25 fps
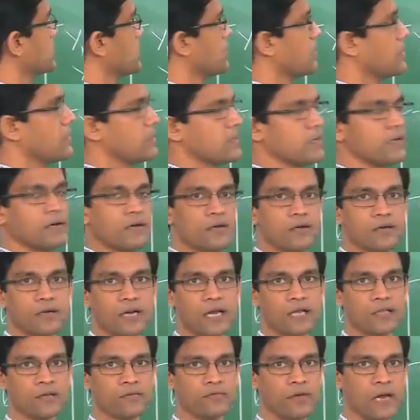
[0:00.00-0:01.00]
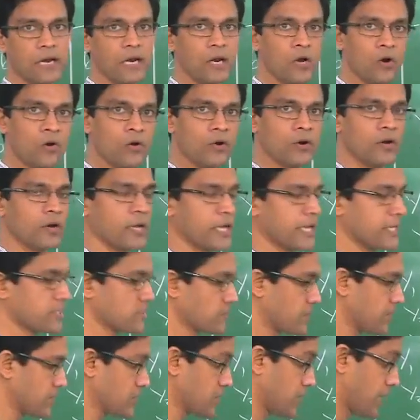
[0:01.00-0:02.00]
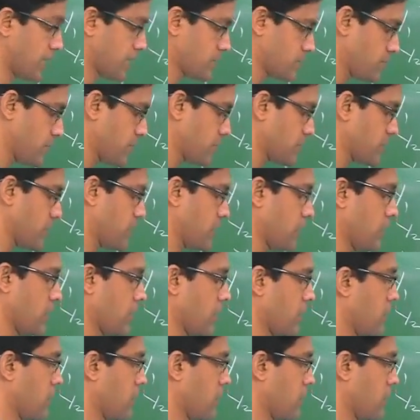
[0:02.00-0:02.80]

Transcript: a rather well-known explicit expression.